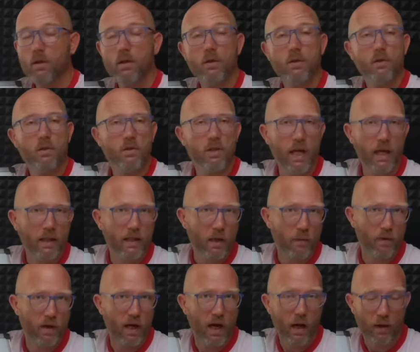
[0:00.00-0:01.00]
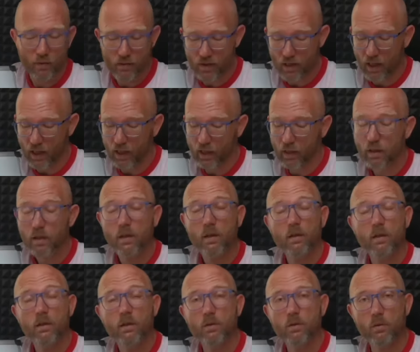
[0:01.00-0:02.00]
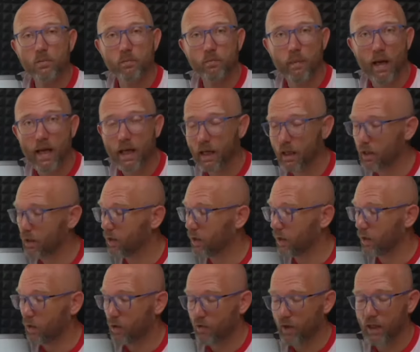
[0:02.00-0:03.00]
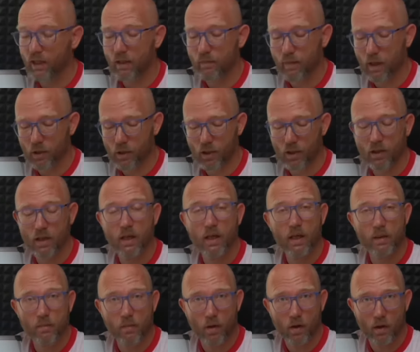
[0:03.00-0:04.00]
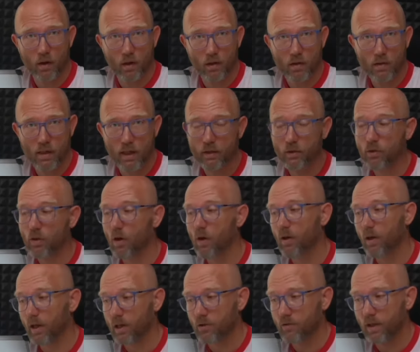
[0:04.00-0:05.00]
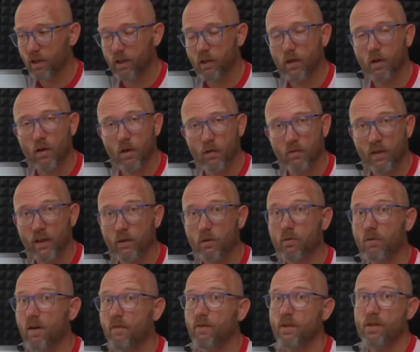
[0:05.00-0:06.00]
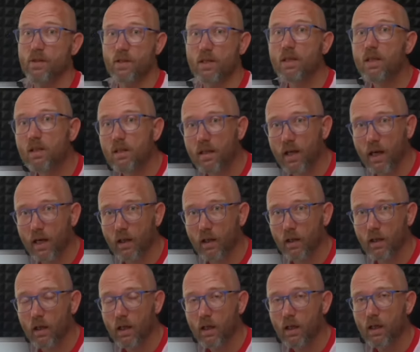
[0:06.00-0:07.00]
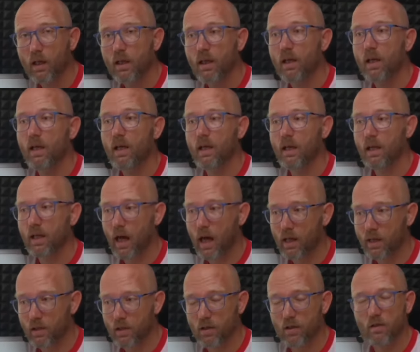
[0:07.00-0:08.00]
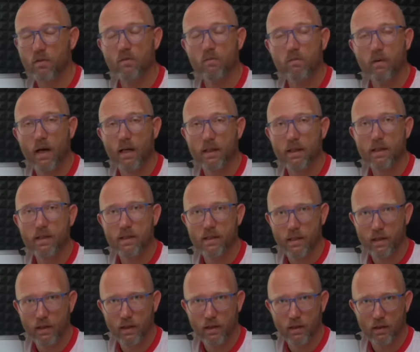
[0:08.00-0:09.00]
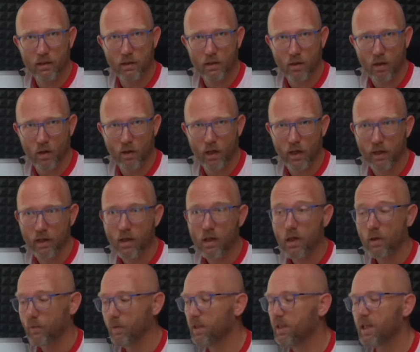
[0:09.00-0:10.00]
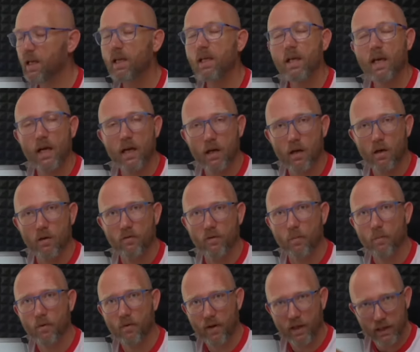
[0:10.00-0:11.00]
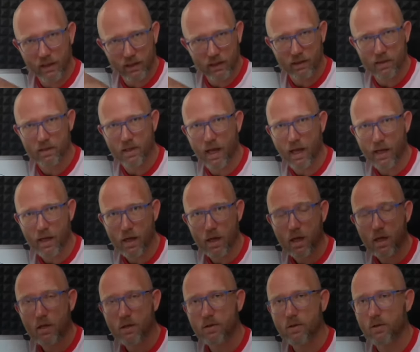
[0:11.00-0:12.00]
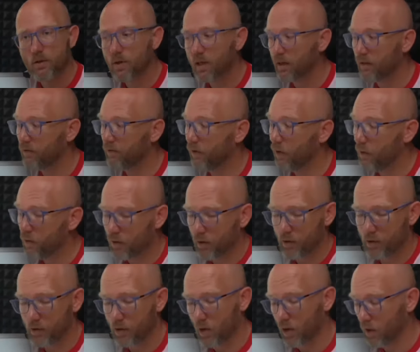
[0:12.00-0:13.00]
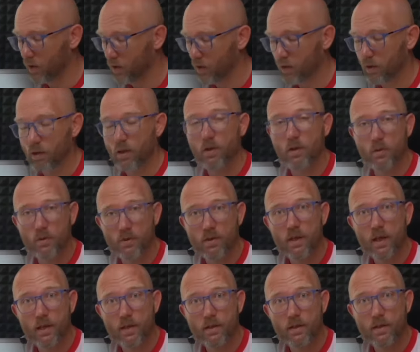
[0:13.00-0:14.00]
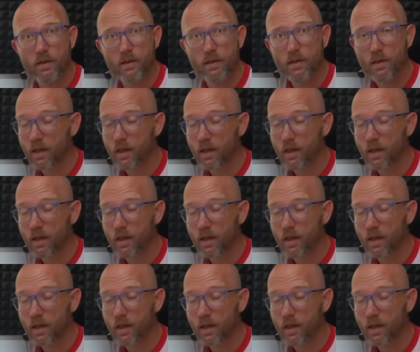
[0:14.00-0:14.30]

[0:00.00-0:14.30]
to data warehousing, to creating machine learning models, and to orchestrating all of that to reverse ETL in under one single login. We take care of operating the stack, so you can focus on the use cases.